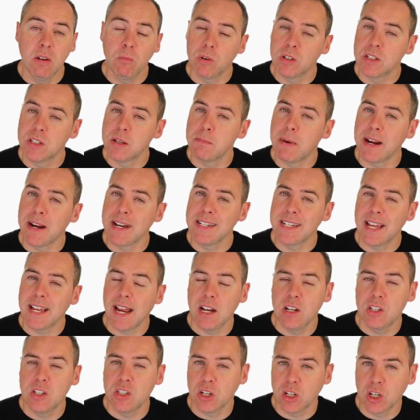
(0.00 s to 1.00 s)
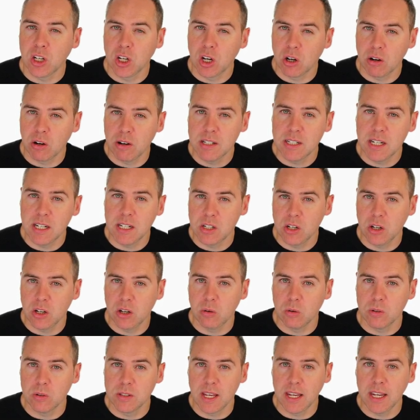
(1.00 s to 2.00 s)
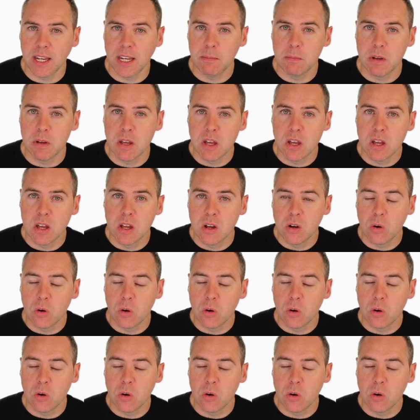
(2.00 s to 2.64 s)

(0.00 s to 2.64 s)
if you want to maintain security to your team,